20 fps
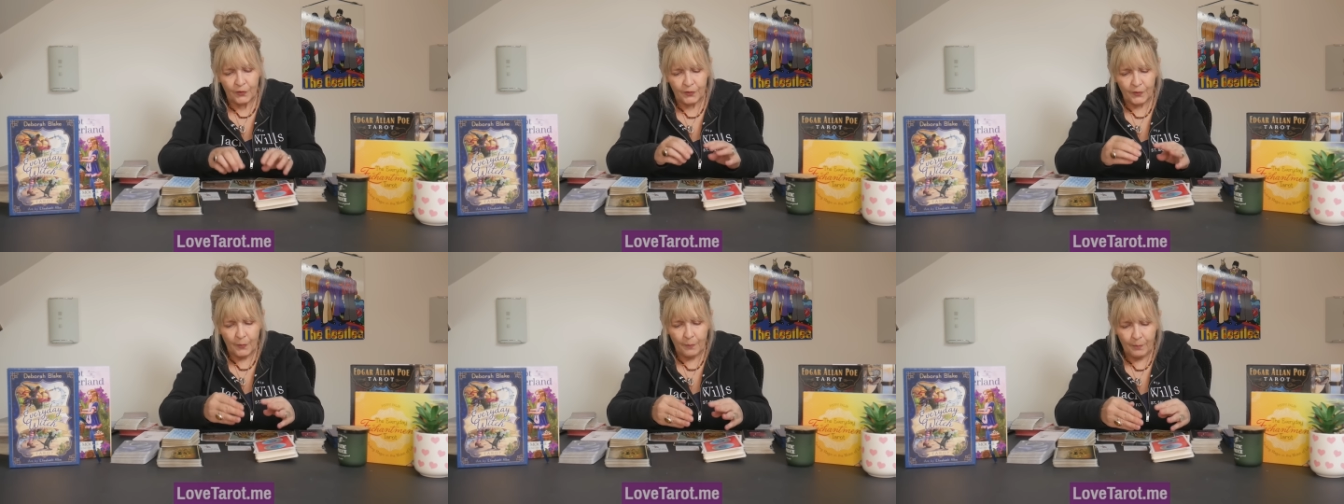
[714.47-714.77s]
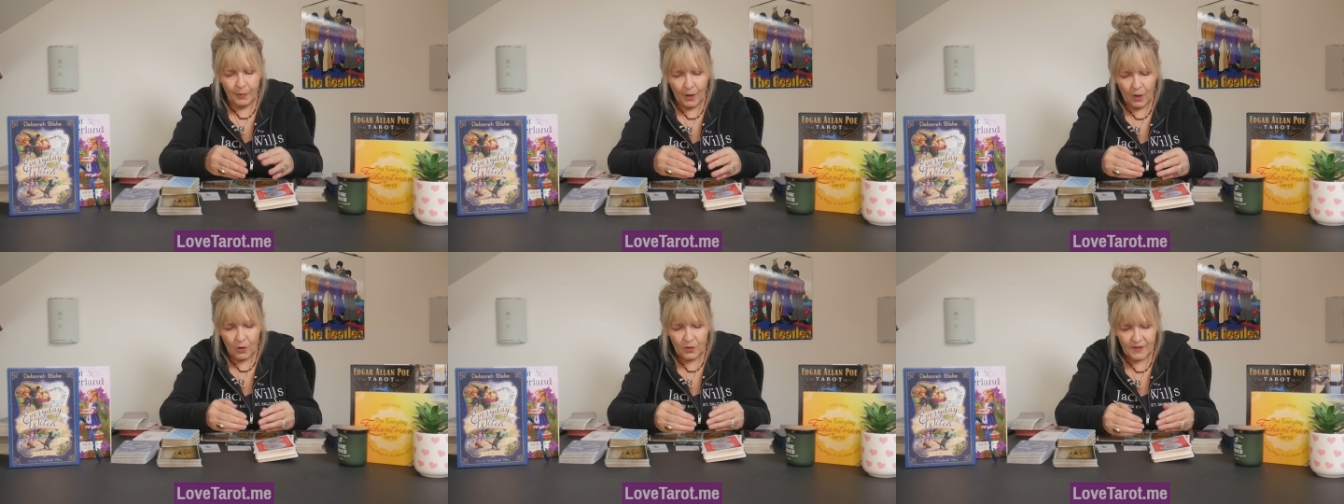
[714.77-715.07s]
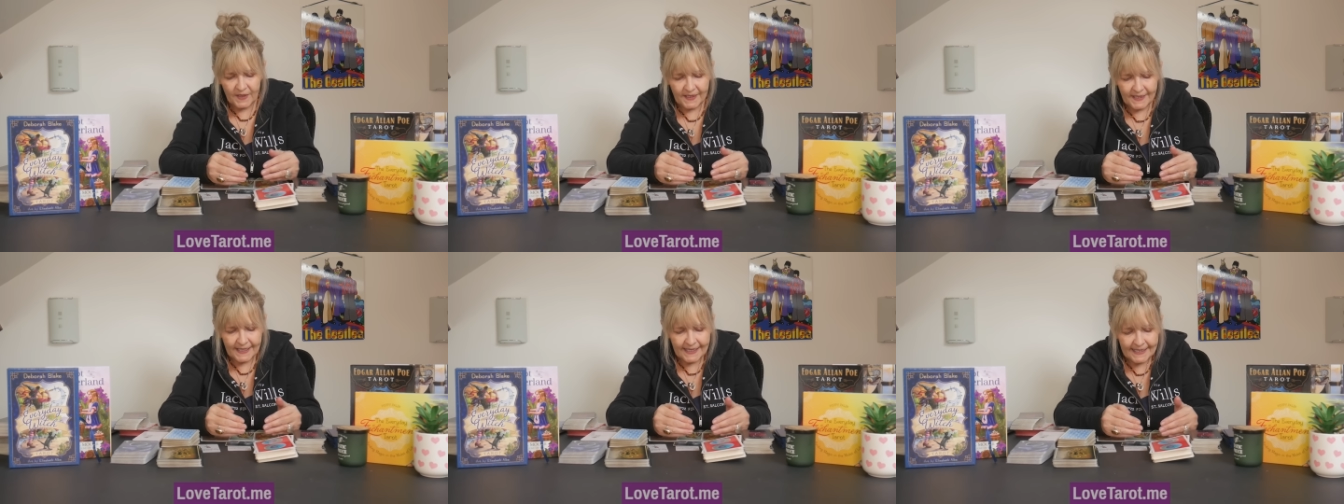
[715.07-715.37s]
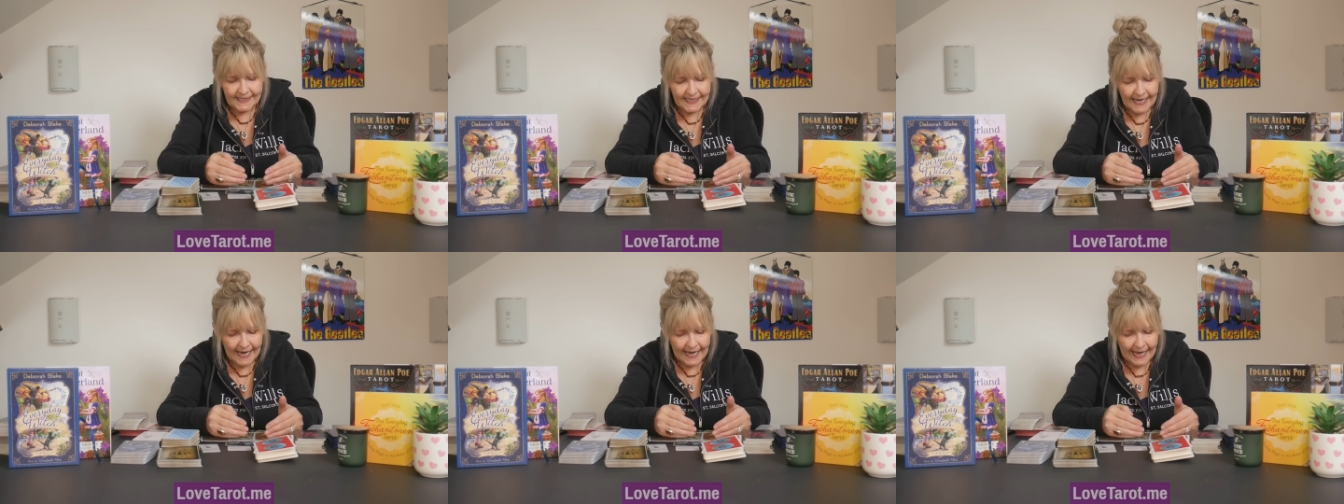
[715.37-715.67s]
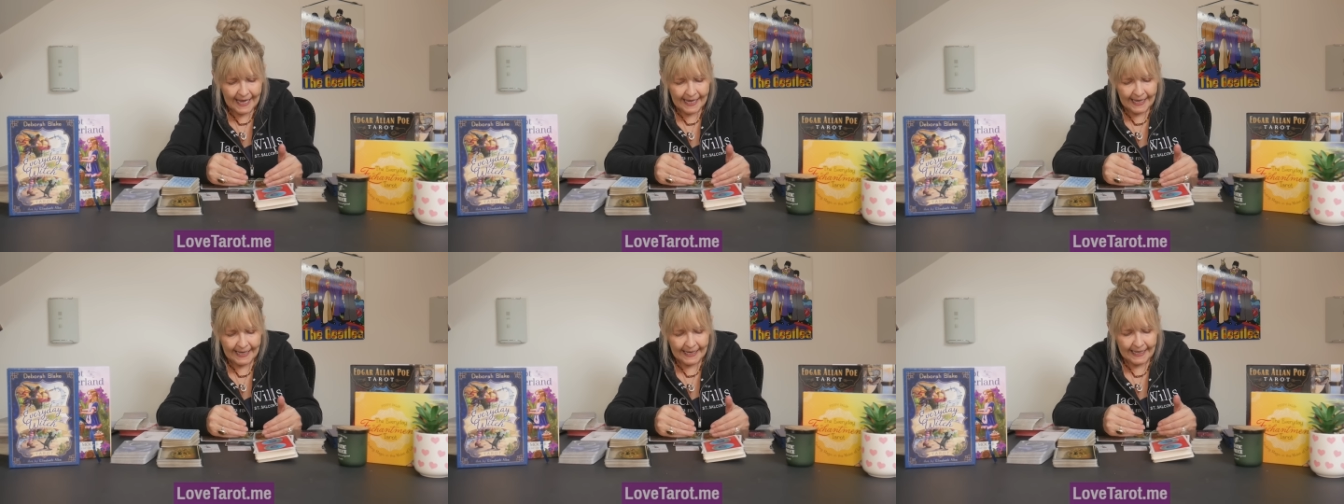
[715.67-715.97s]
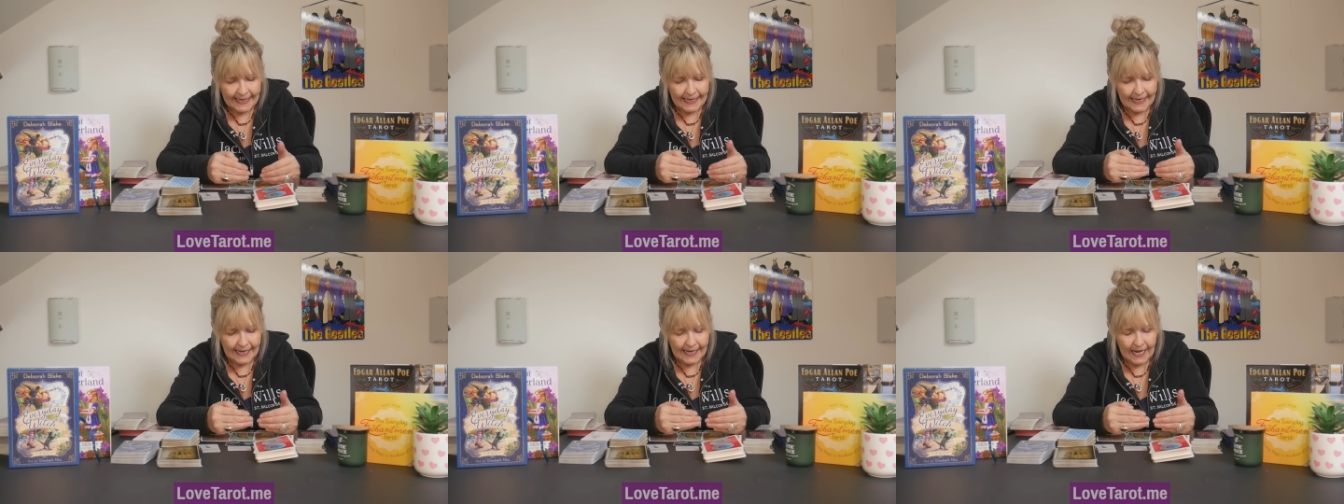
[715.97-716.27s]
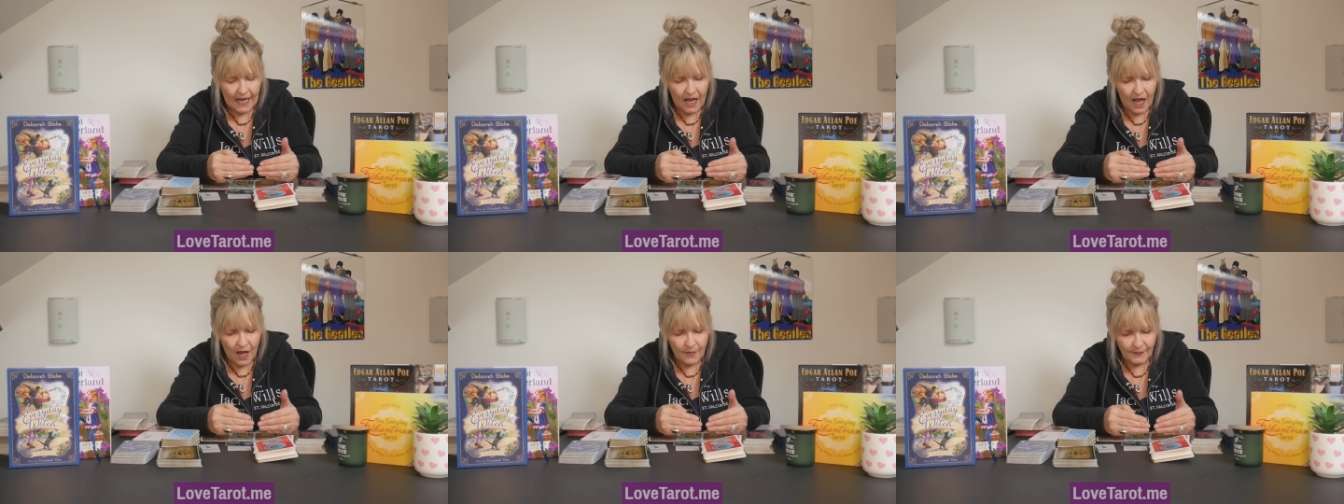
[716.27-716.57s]
The blocks today
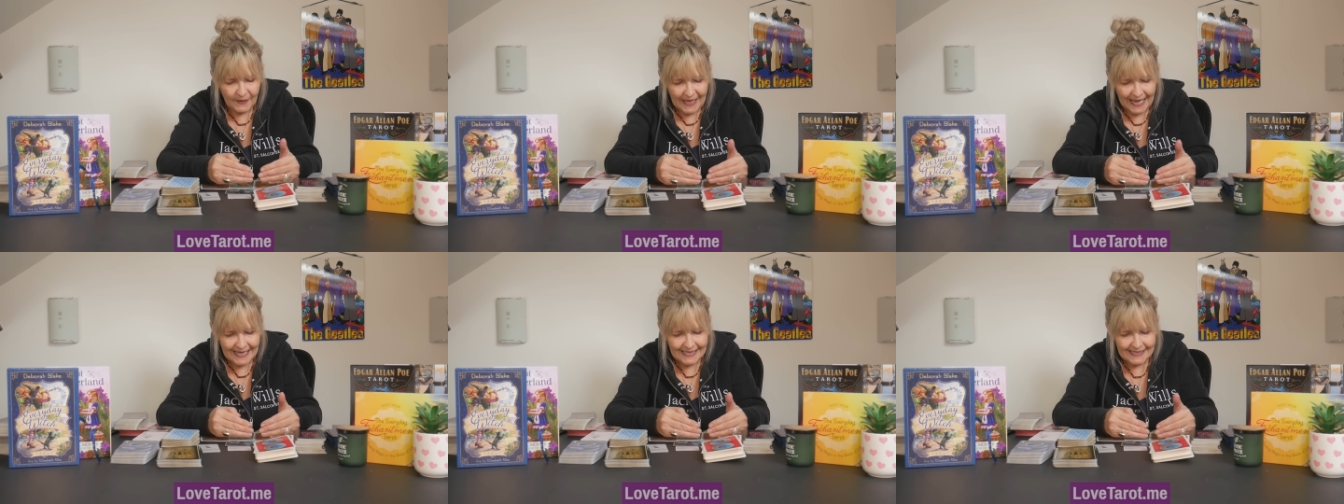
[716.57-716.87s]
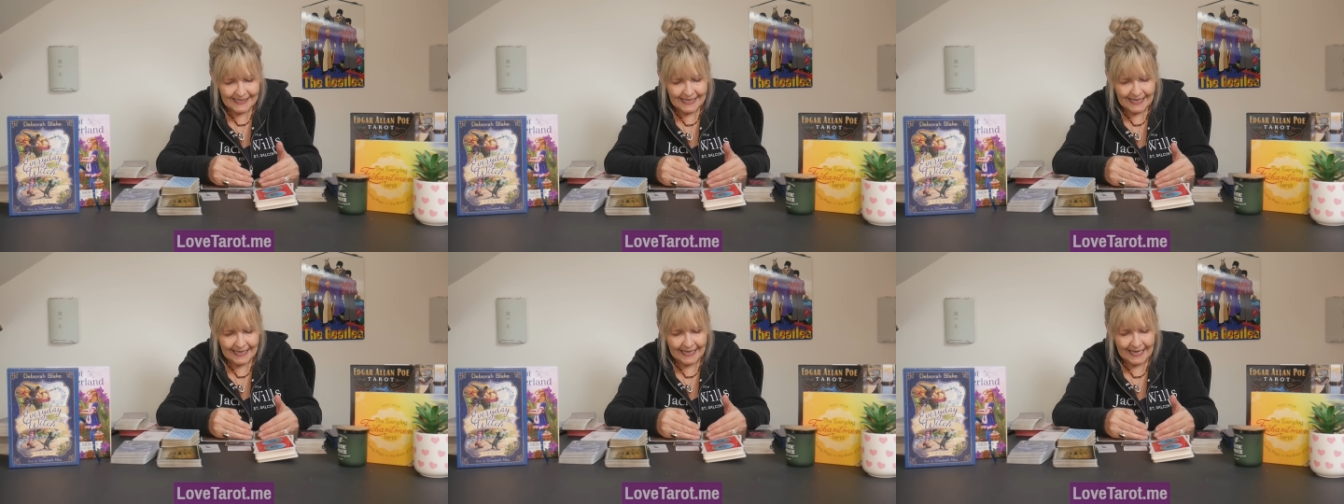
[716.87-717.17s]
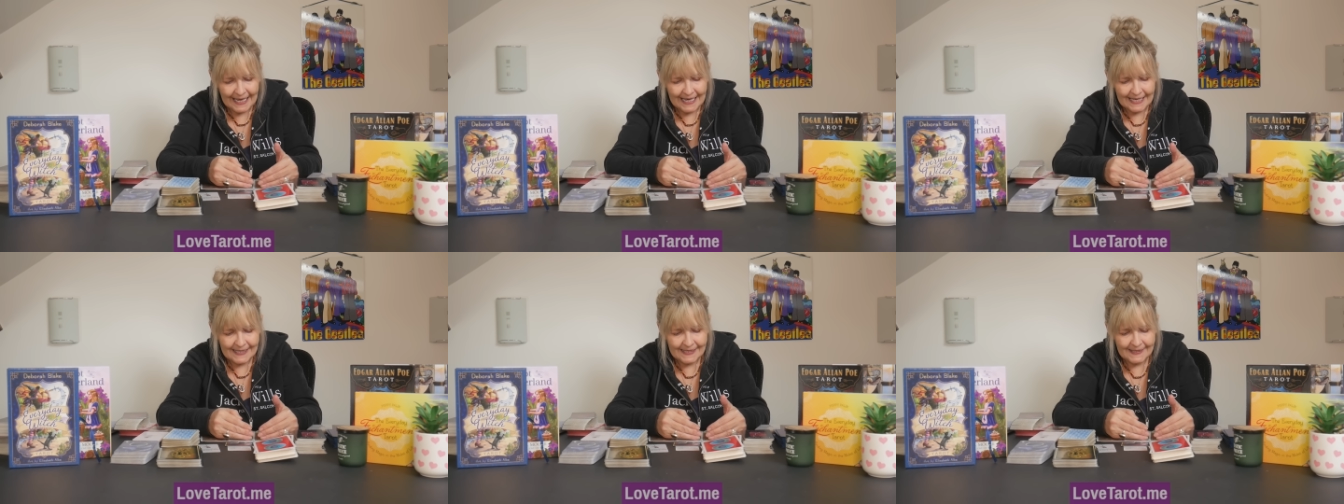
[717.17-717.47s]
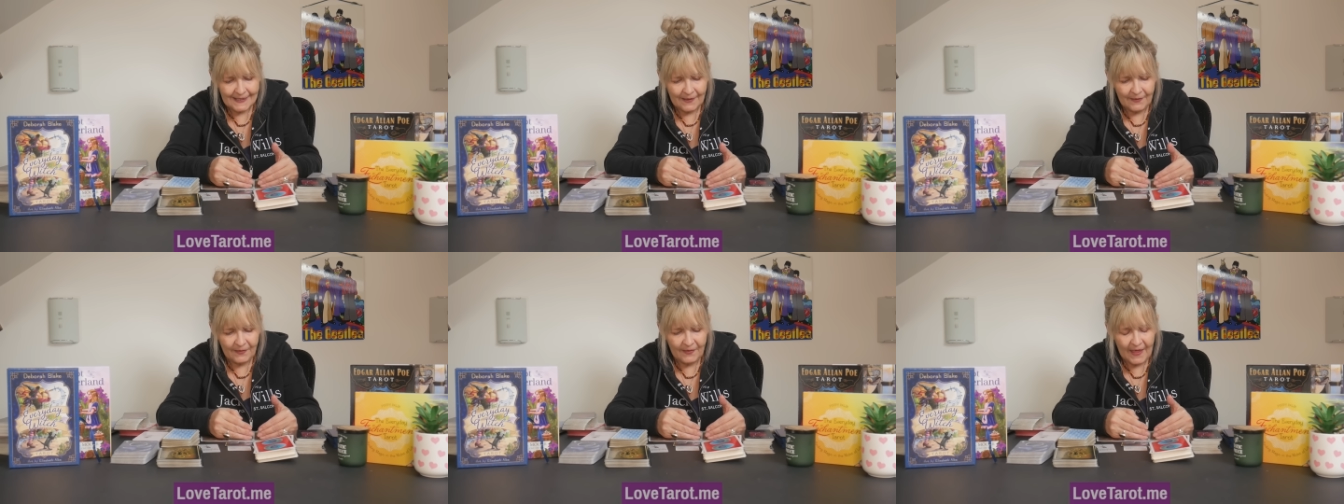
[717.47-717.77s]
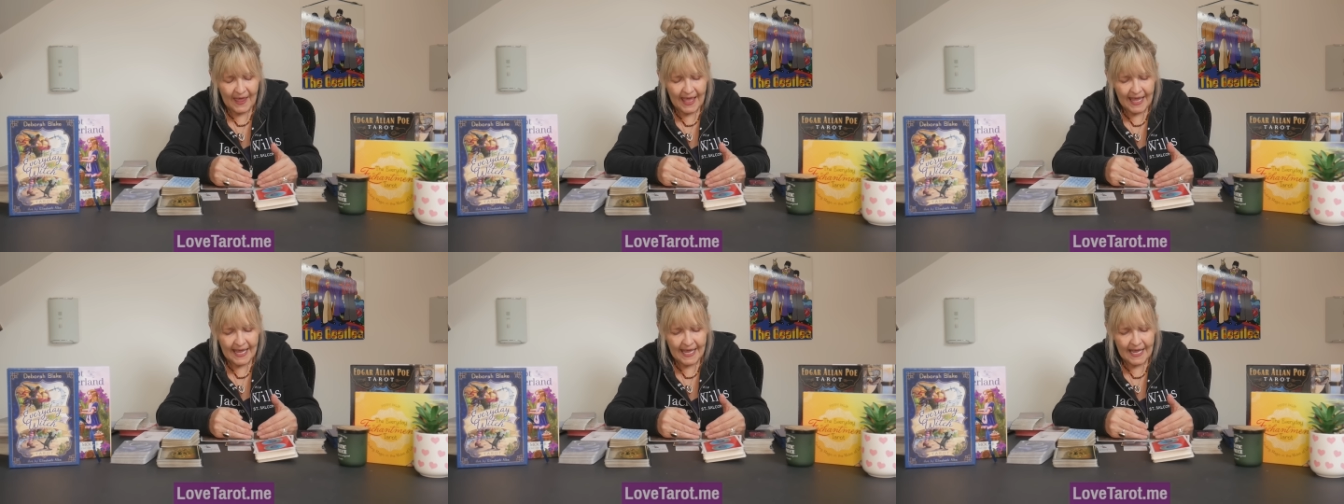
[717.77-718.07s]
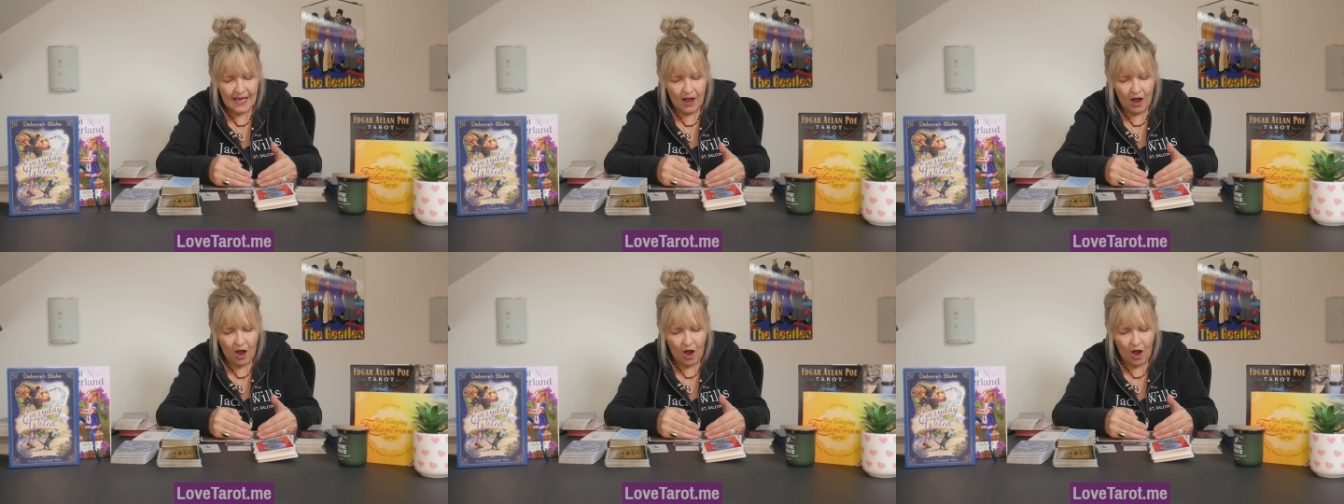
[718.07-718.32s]
I'm getting is that they